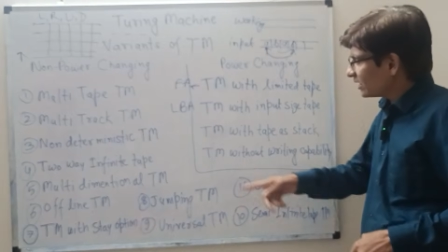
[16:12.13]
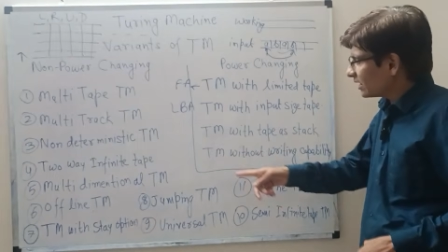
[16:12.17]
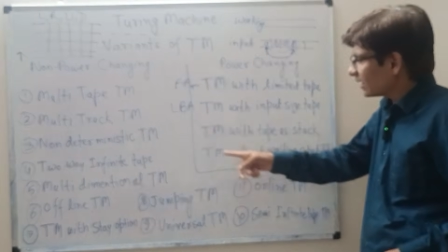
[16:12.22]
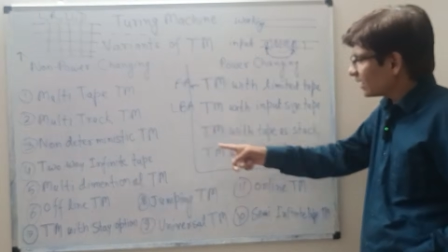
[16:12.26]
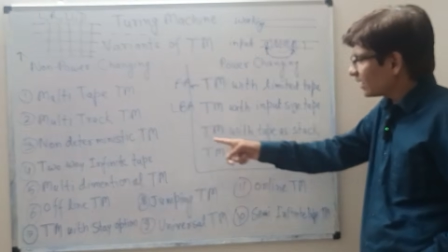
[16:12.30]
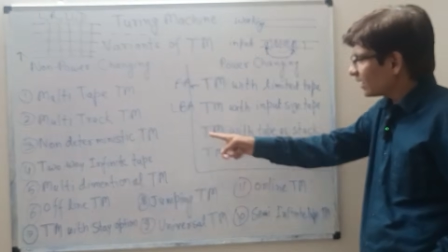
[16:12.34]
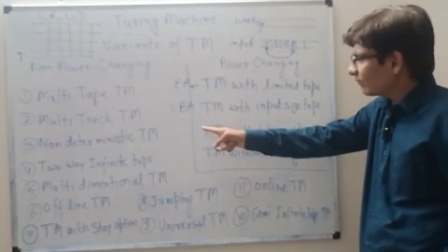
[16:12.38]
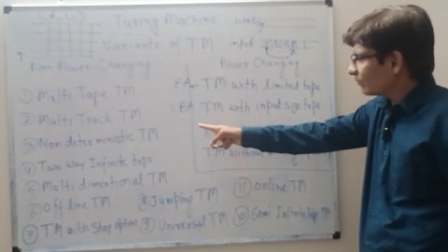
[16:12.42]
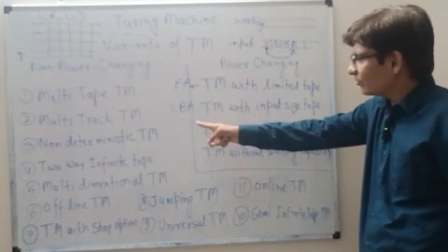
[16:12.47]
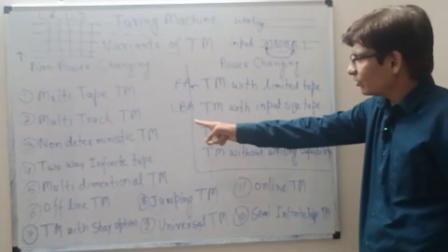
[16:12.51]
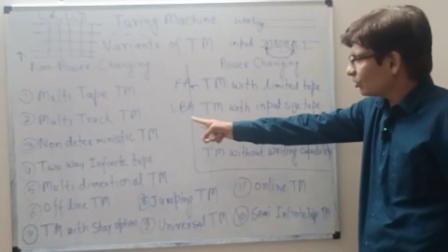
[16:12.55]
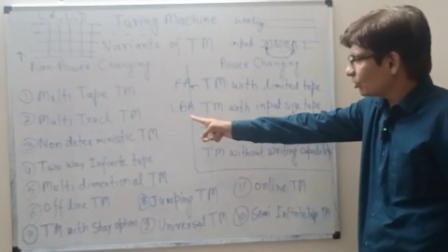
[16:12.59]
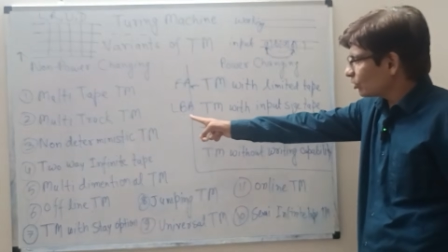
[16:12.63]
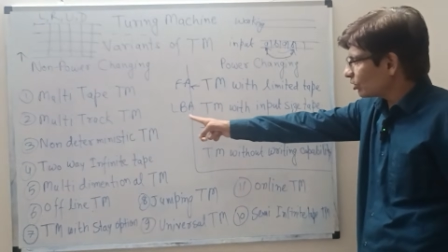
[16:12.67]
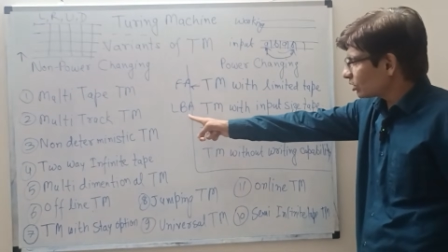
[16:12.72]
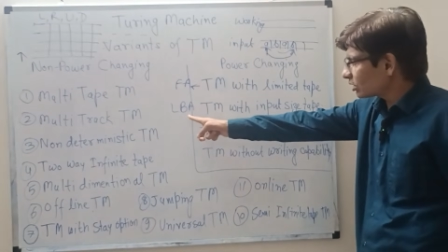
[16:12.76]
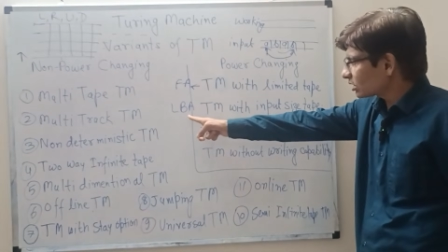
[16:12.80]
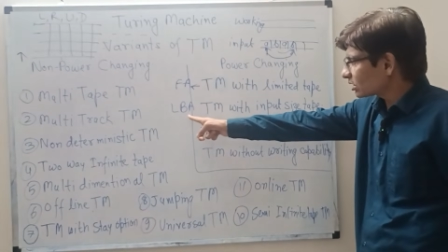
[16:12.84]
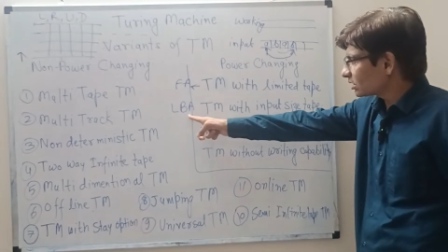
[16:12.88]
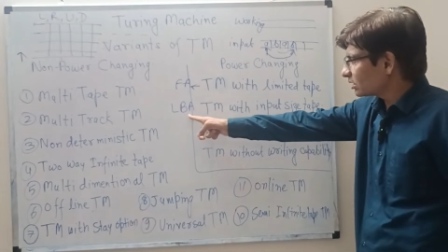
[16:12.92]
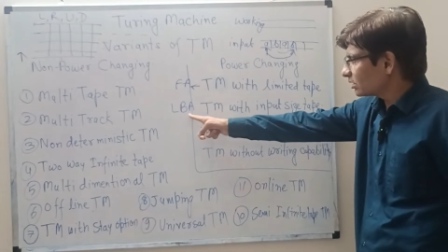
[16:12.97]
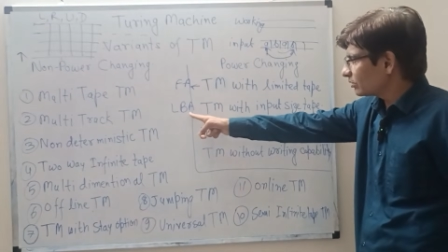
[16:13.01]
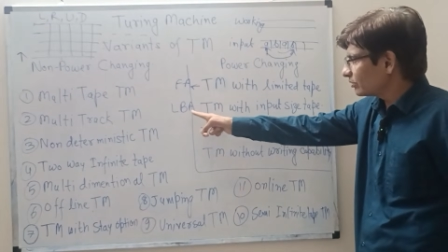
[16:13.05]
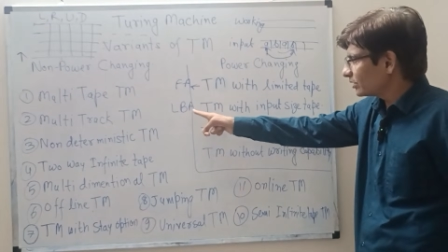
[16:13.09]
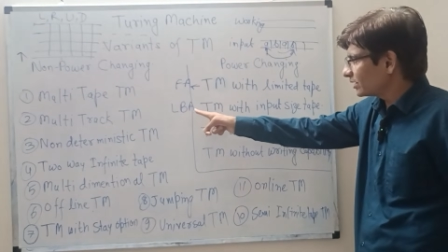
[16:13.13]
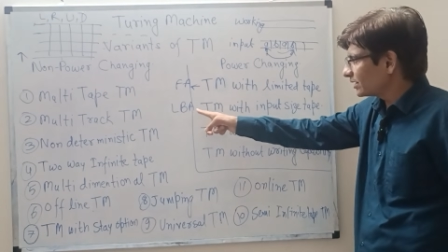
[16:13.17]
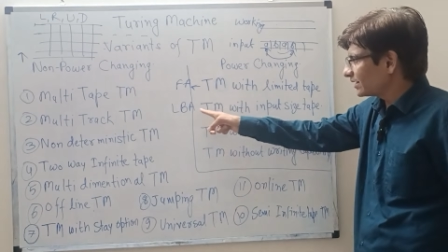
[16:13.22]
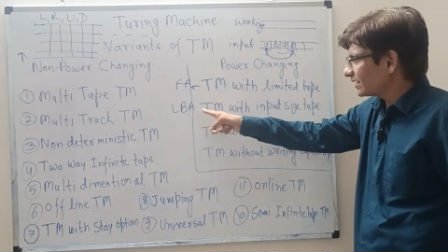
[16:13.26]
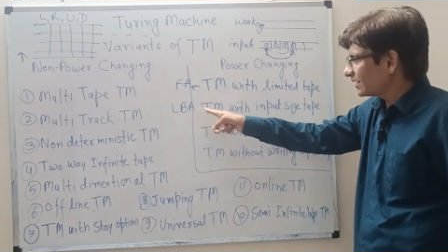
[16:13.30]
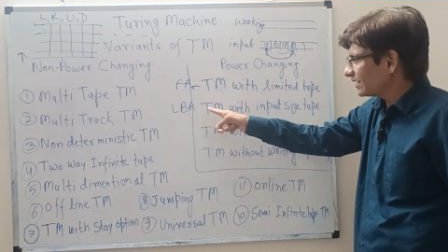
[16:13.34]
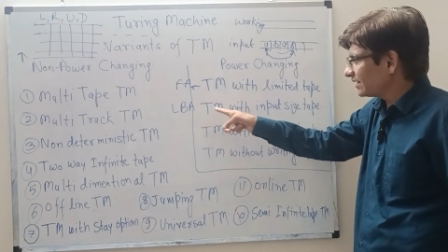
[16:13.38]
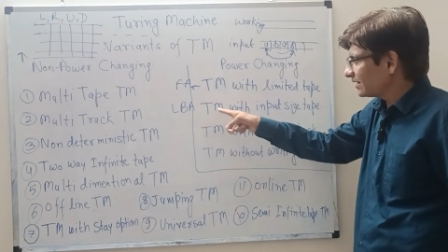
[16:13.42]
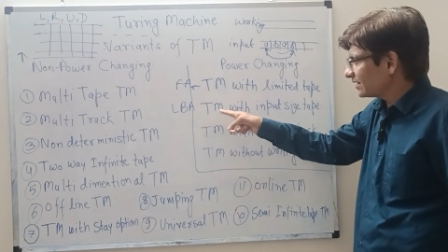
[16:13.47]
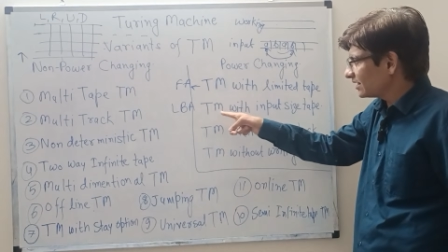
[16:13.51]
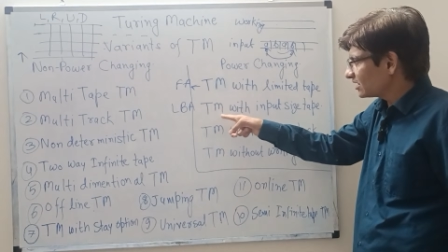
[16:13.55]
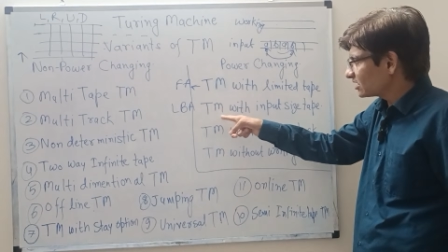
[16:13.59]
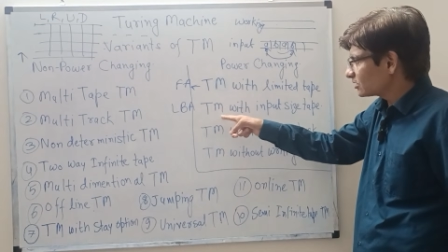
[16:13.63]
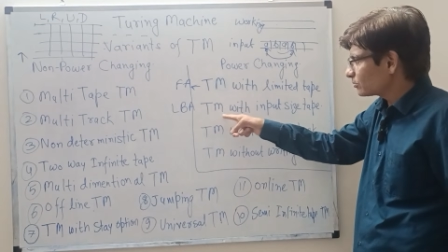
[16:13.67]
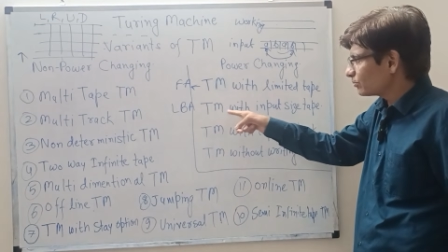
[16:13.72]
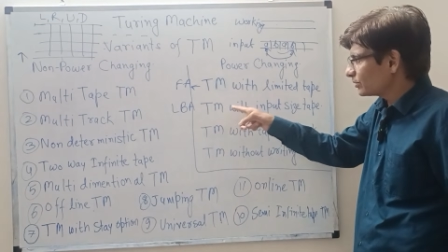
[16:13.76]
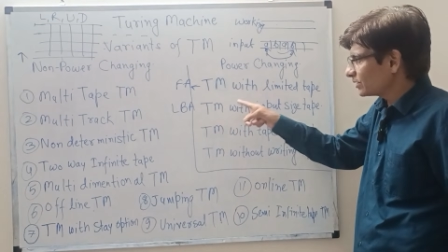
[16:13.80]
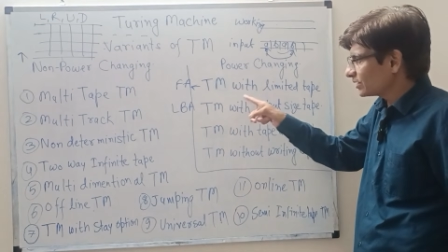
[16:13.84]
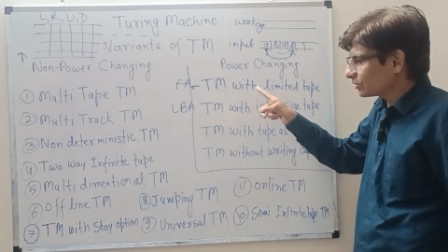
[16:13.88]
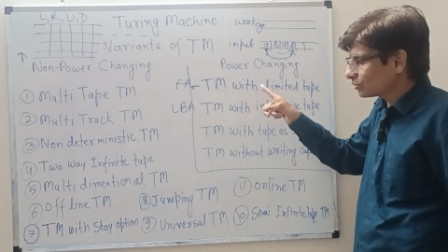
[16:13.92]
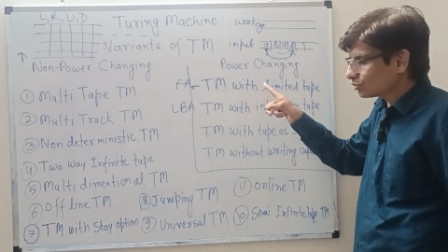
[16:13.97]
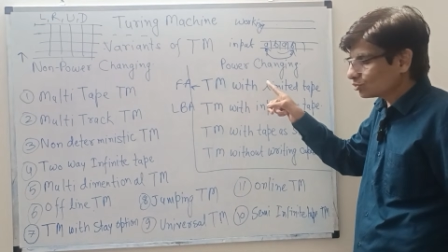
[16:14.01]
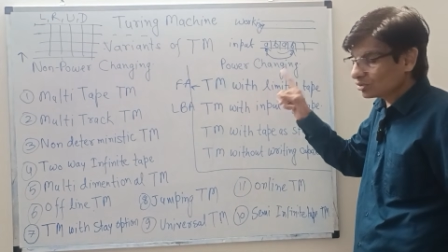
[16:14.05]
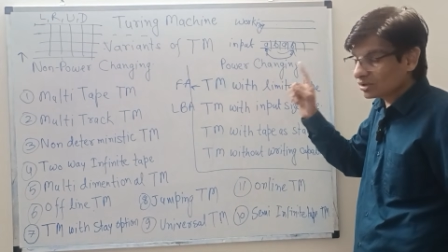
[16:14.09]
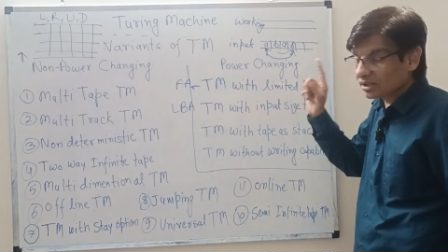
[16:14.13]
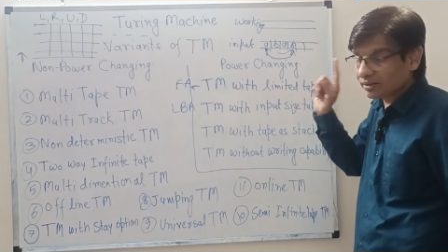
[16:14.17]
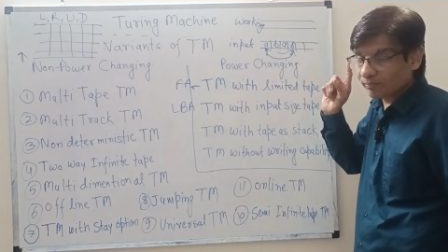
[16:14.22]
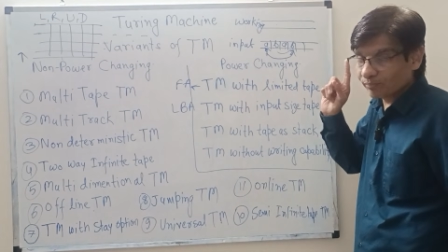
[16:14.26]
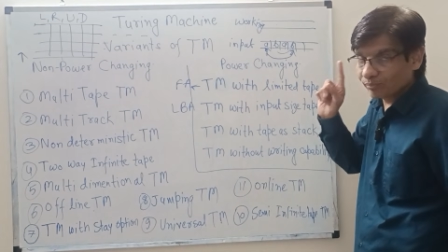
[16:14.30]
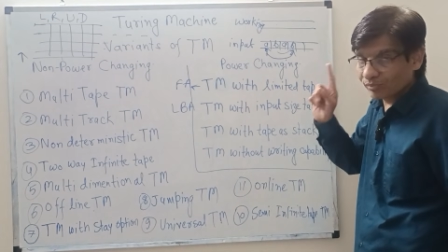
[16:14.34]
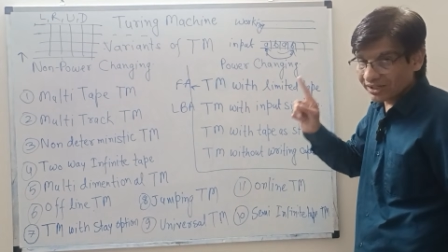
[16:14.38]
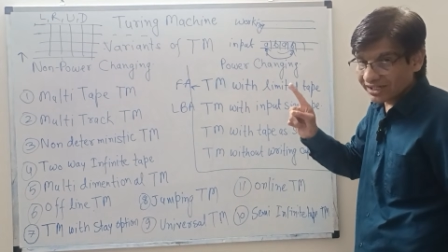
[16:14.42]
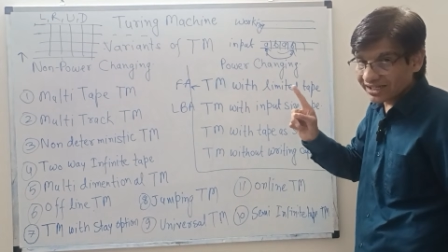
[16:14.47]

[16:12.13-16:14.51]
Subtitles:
we have not covered in this particular